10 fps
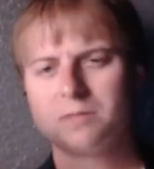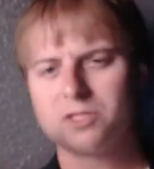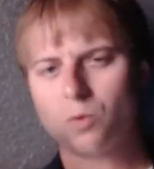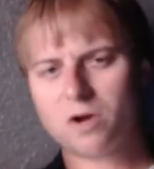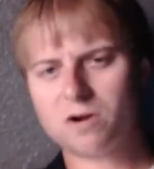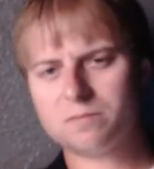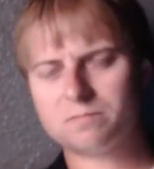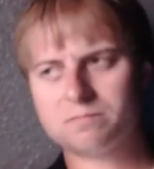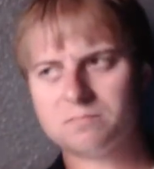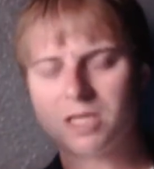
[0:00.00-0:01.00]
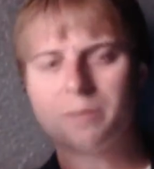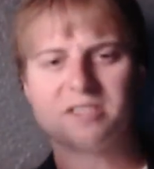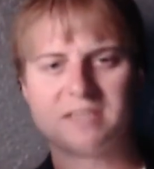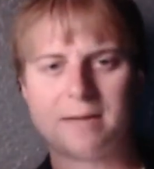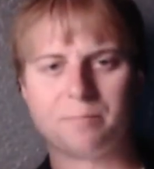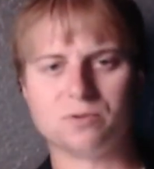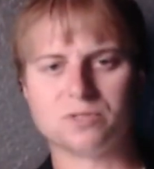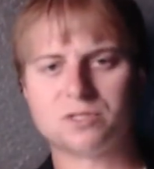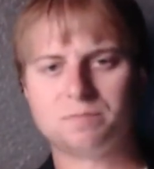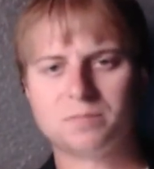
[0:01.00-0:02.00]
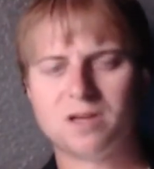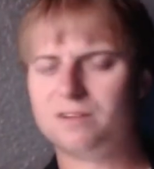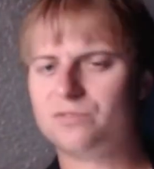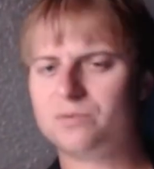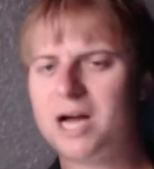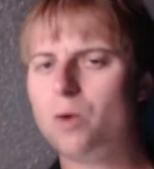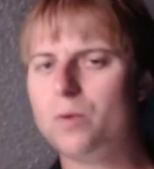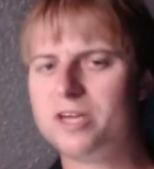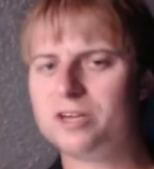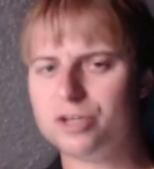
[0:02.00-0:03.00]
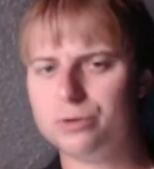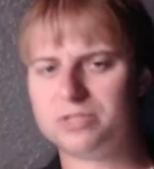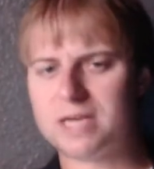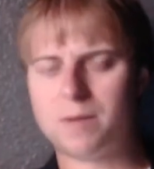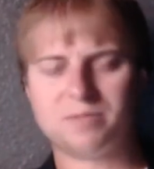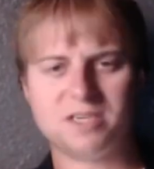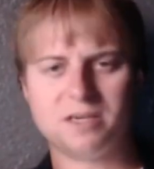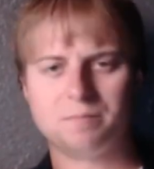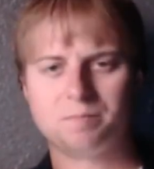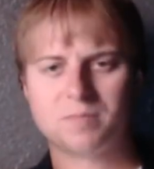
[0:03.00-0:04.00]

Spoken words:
So what are some examples of how we could use MMT?